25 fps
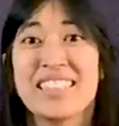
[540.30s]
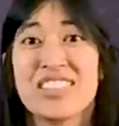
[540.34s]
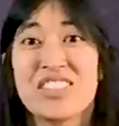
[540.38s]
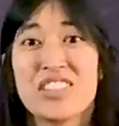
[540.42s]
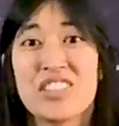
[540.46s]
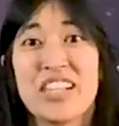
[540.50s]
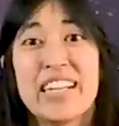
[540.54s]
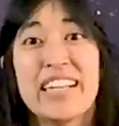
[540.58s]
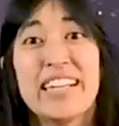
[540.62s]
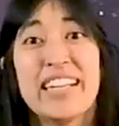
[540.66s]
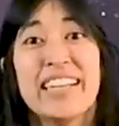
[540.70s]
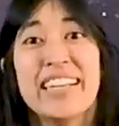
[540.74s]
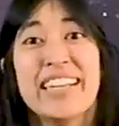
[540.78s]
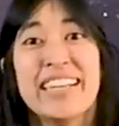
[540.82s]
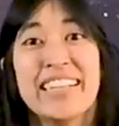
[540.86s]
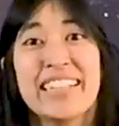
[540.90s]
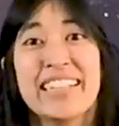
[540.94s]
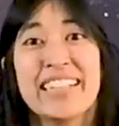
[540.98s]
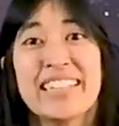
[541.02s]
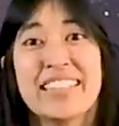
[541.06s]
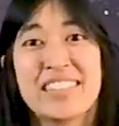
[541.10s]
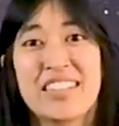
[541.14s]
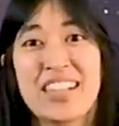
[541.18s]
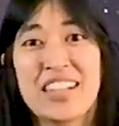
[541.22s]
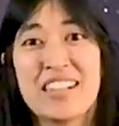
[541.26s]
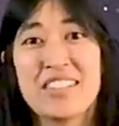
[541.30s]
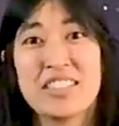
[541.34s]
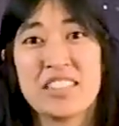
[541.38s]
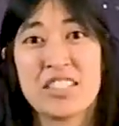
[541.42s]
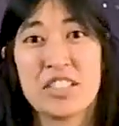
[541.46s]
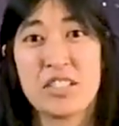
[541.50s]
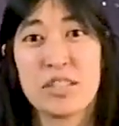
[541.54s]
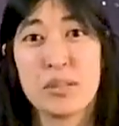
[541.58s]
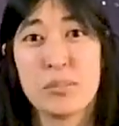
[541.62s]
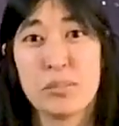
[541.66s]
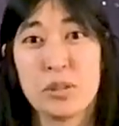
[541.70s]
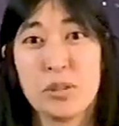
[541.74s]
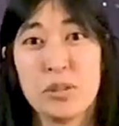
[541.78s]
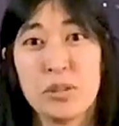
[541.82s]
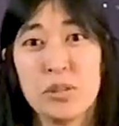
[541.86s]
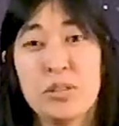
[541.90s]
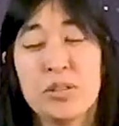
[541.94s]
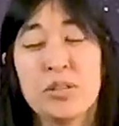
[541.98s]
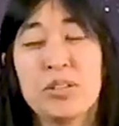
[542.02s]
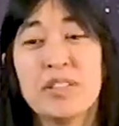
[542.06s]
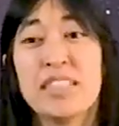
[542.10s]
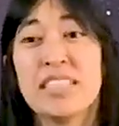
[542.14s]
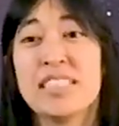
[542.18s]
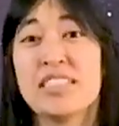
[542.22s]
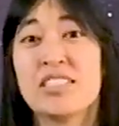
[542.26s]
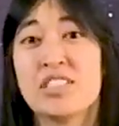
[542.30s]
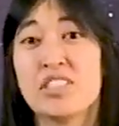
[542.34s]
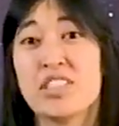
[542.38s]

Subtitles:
train is going to the moon, this